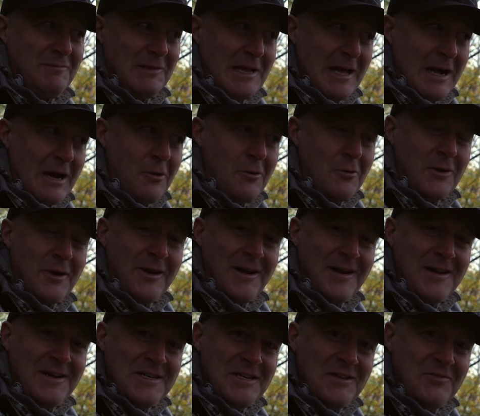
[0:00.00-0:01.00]
loud
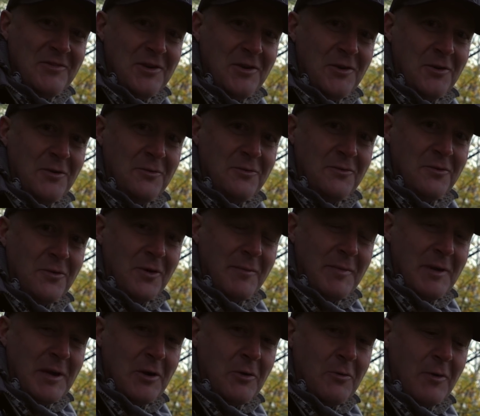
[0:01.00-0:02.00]
and ATV use or
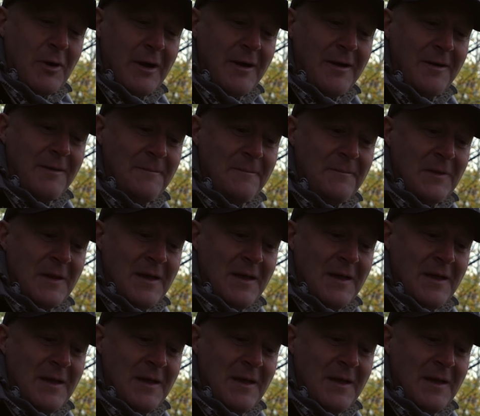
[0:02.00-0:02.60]
being quiet,